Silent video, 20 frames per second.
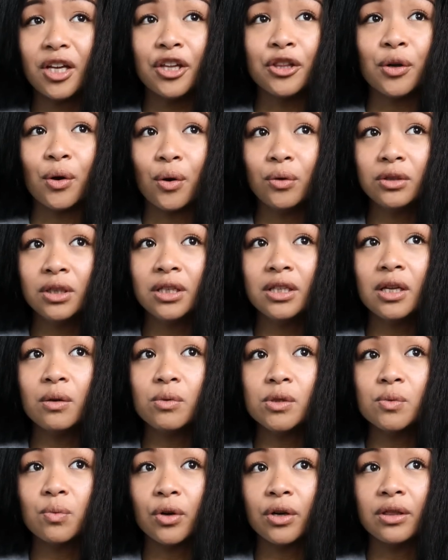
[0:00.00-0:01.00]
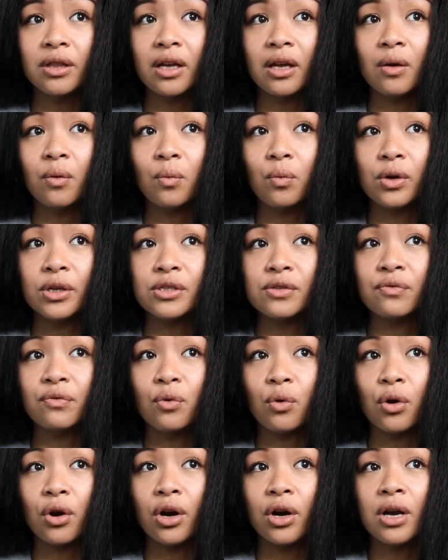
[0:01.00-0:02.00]
The only thing that was worth it was
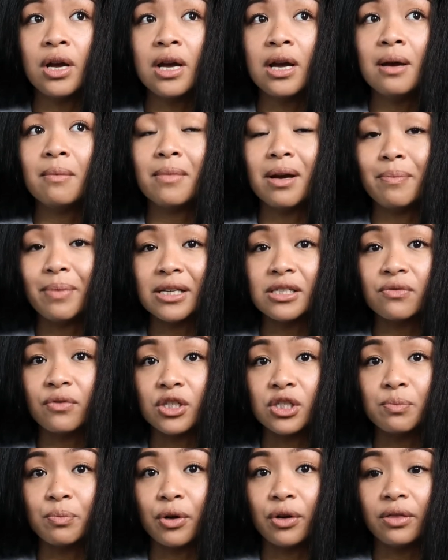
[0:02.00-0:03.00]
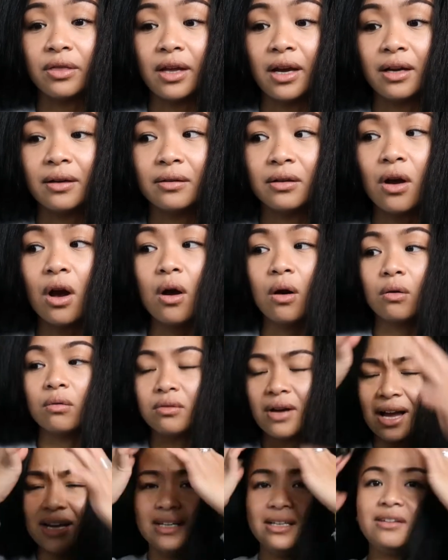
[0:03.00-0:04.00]
for my best friend's birthday. Oh,
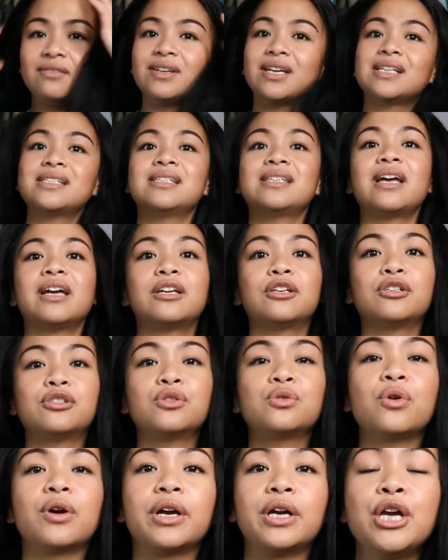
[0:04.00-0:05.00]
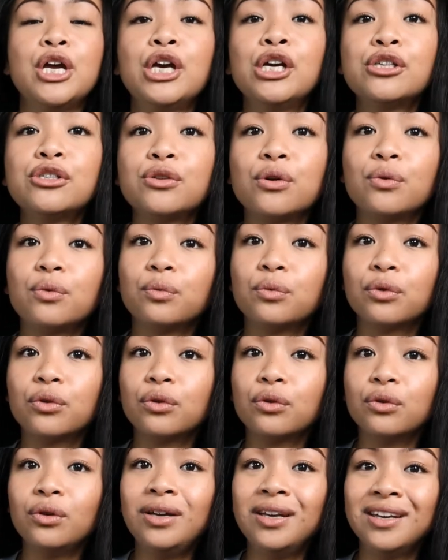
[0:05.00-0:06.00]
I didn't even get to the end of the story. So
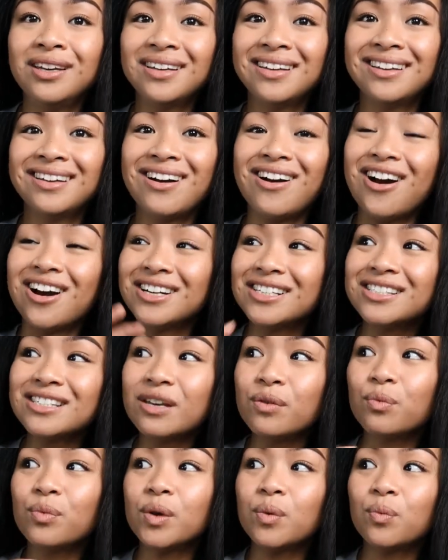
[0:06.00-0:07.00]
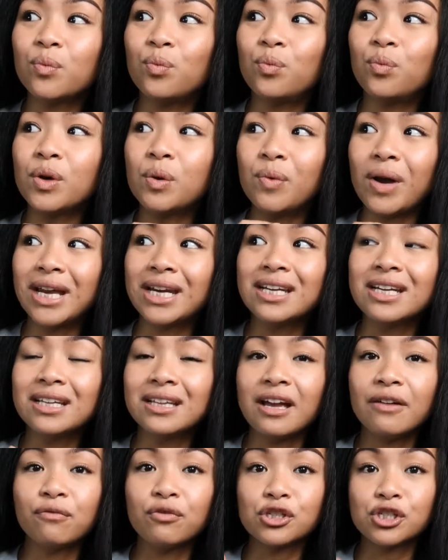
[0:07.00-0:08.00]
honestly, we waited in
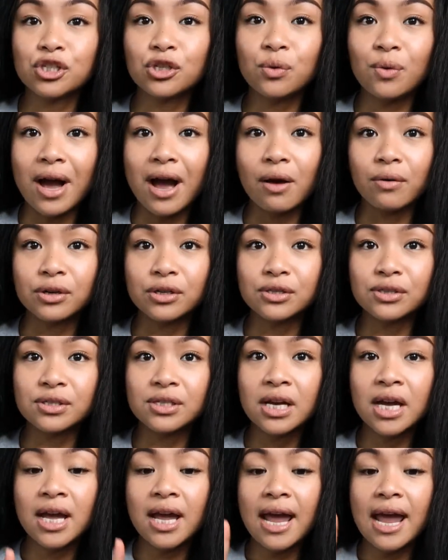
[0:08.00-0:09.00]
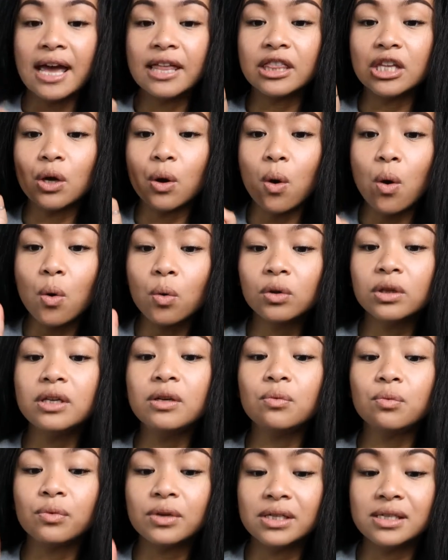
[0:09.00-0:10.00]
line for 2 hours, and the
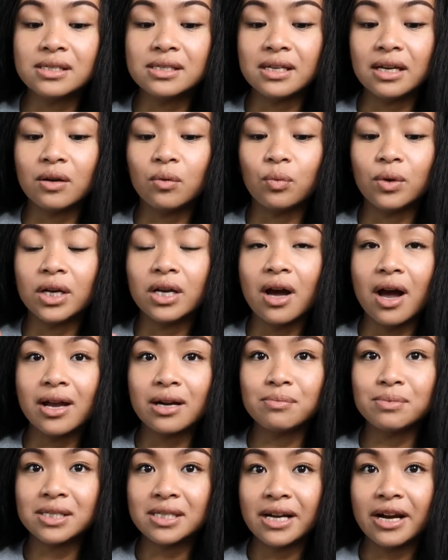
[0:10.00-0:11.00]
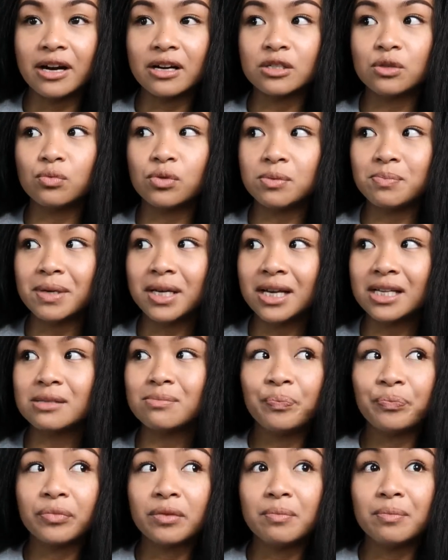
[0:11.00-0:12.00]
only reason we got upstairs was because
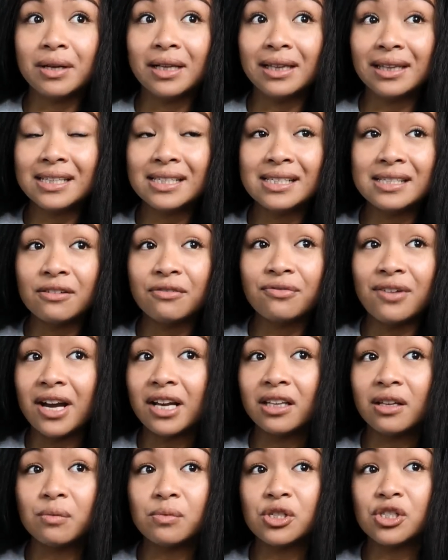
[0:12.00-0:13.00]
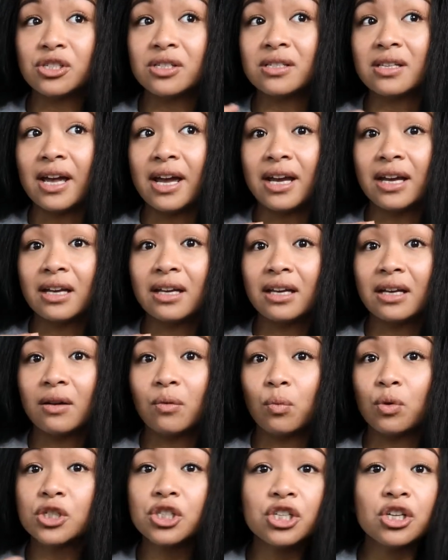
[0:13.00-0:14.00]
Melissa finally was just like,
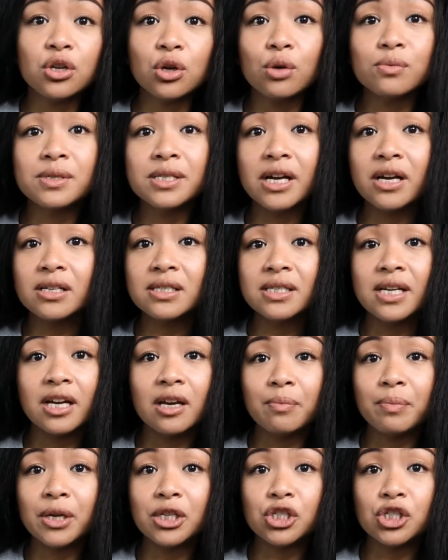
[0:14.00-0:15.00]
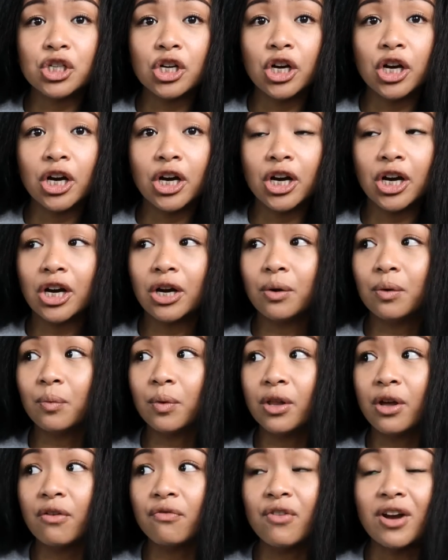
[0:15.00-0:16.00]
we're just gonna go upstairs, take a picture
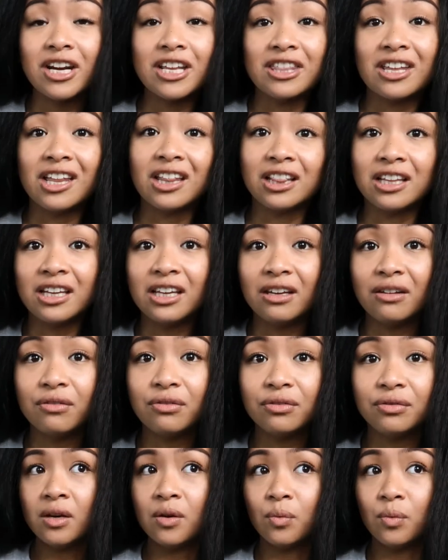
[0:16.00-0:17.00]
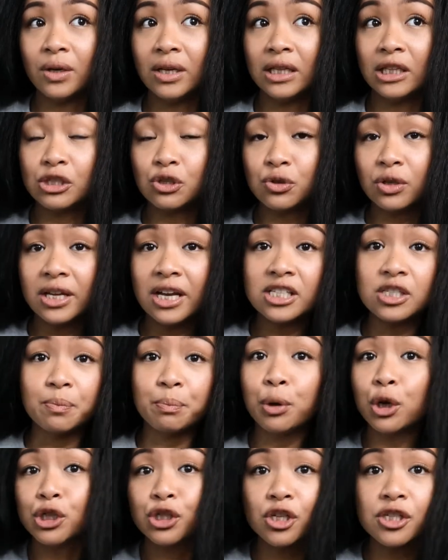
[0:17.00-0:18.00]
with our friend, and then leave. We literally had to
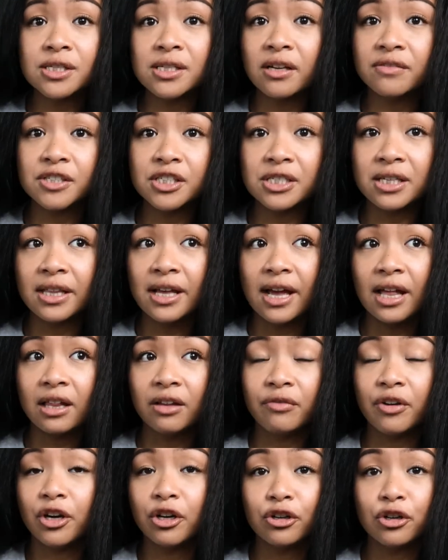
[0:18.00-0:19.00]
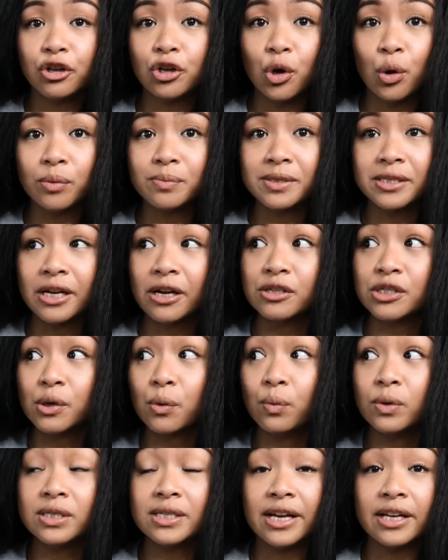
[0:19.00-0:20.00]
push ourselves into the elevator to go upstairs.
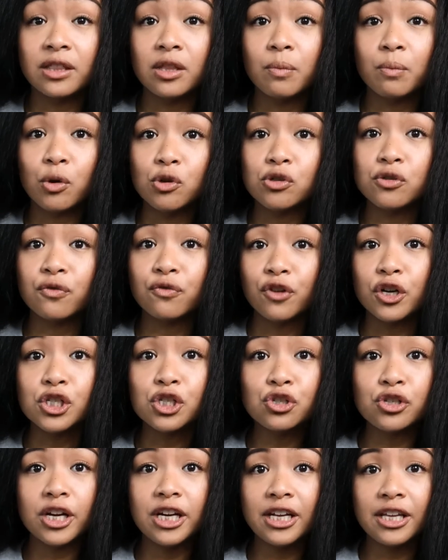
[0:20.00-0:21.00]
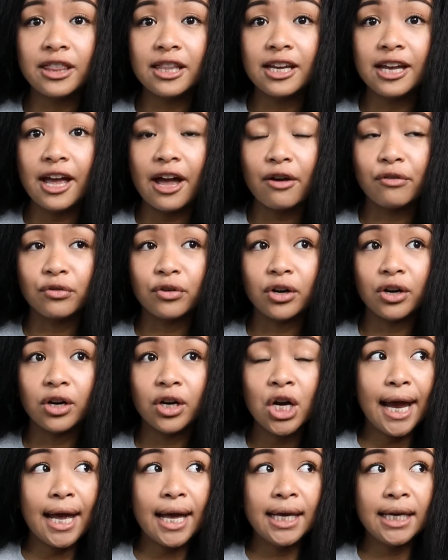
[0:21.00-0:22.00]
It was like the most frustrating thing ever.
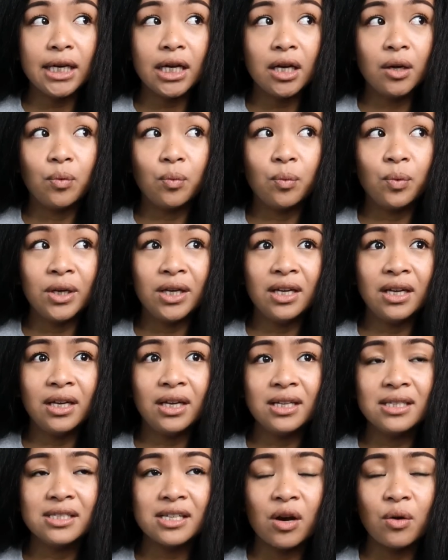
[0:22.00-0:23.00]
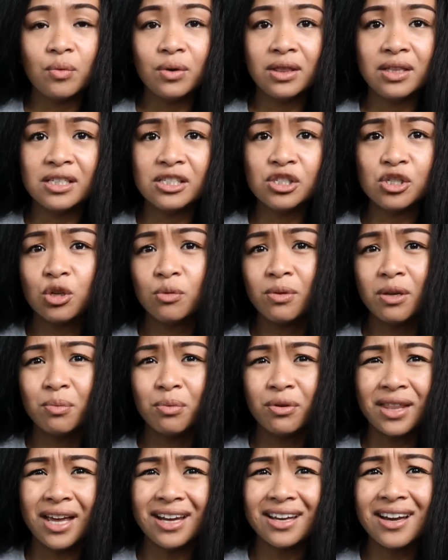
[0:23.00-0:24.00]
And we dealt with these two
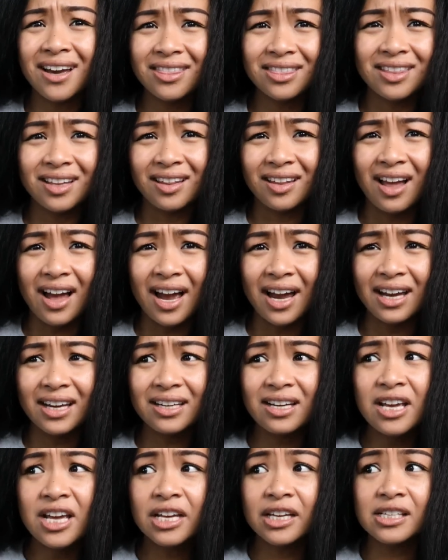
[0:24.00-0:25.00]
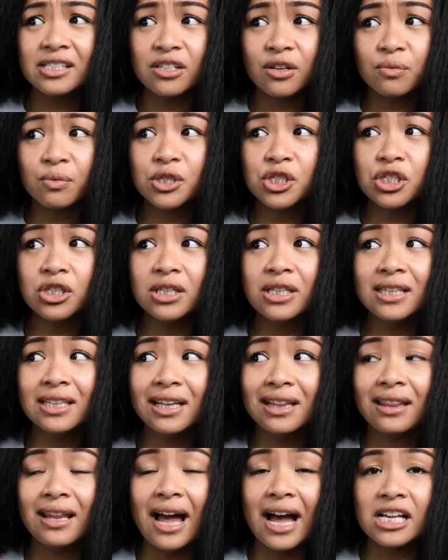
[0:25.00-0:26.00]
people that cut the line, because originally the
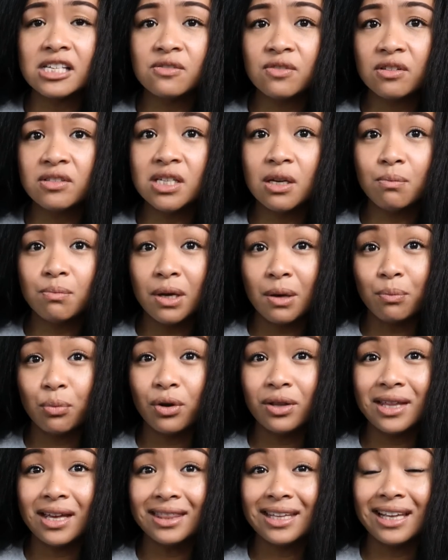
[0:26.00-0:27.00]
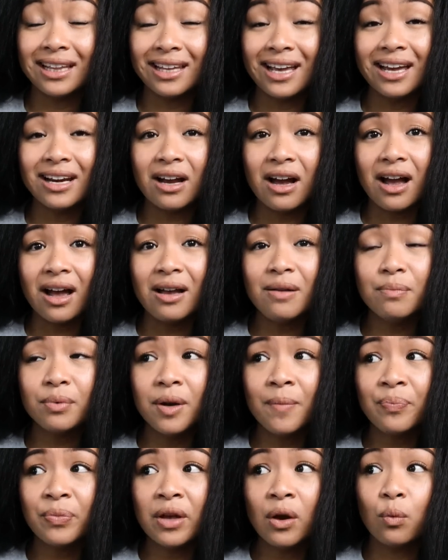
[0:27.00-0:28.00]
last 15 people that they let up,
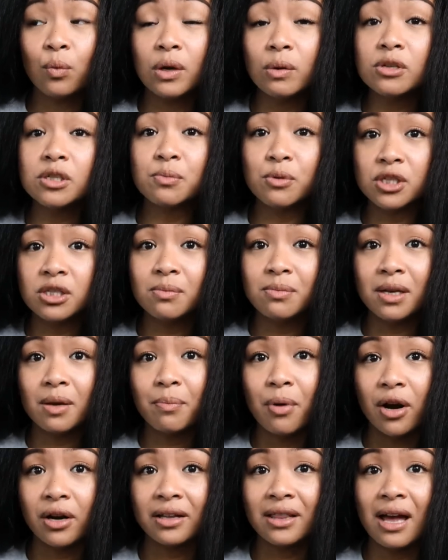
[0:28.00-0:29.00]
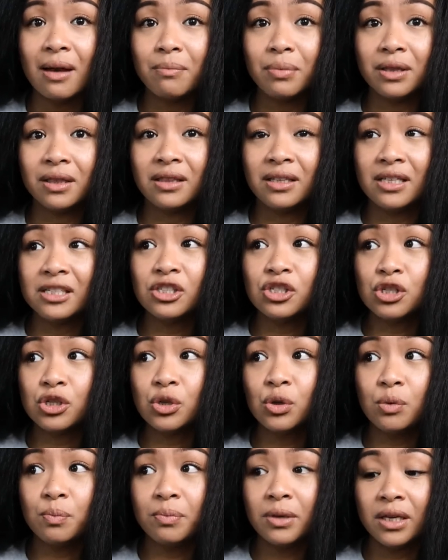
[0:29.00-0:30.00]
we were supposed to be a part of that, but these
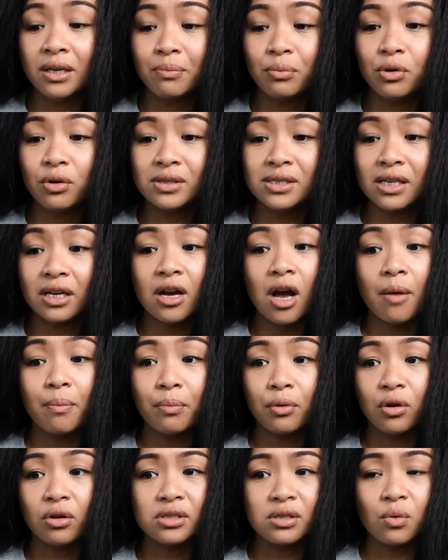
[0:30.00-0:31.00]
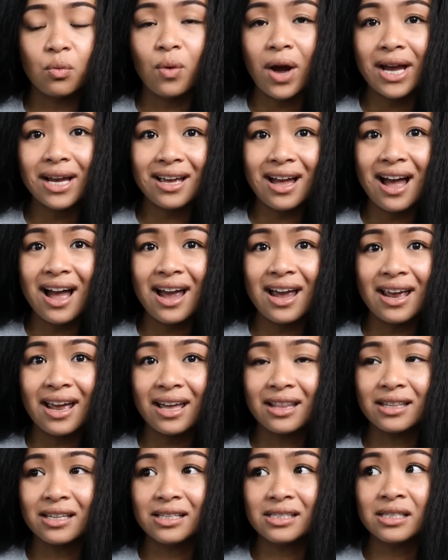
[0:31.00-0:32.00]
two people, it's a couple, it's a white guy
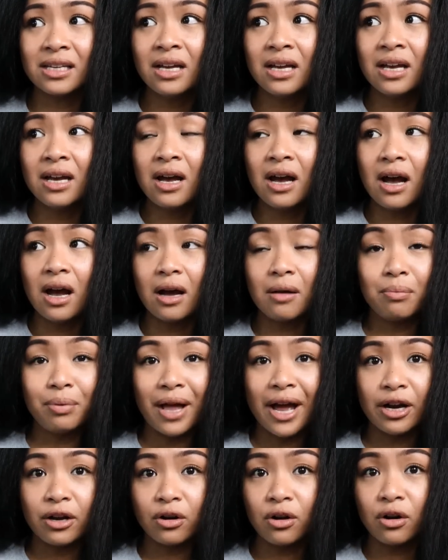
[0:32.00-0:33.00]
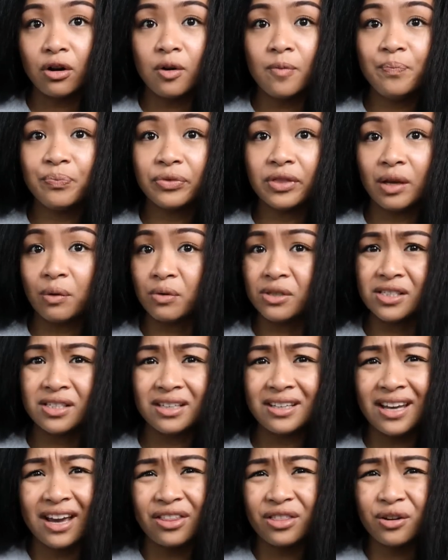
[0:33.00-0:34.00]
and this black girl, they were
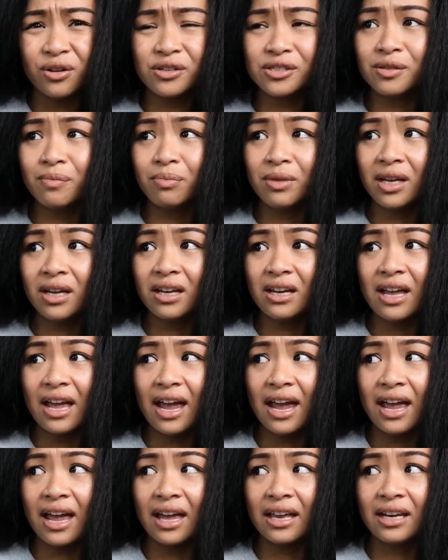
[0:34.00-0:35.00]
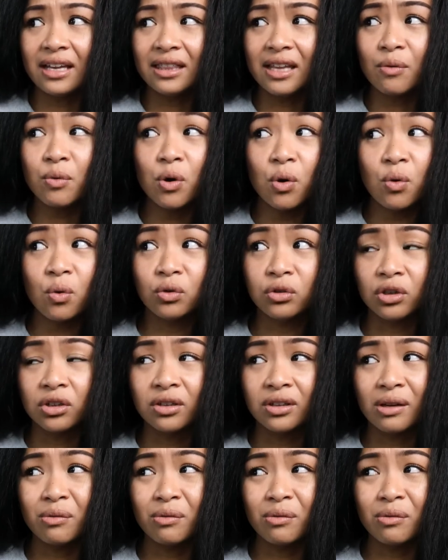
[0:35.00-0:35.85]
together or something, and they were older.